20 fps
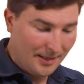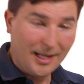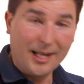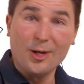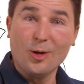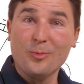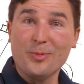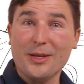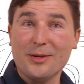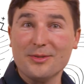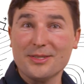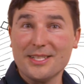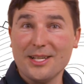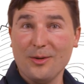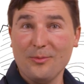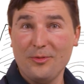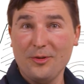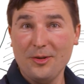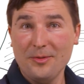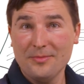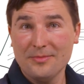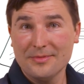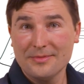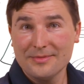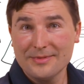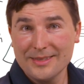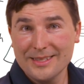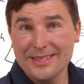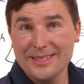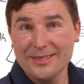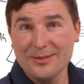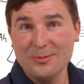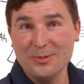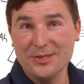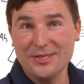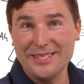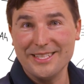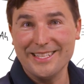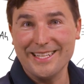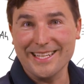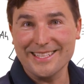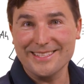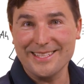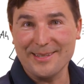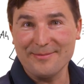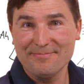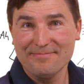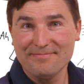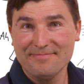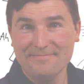I hope that was helpful. We'll see you next time.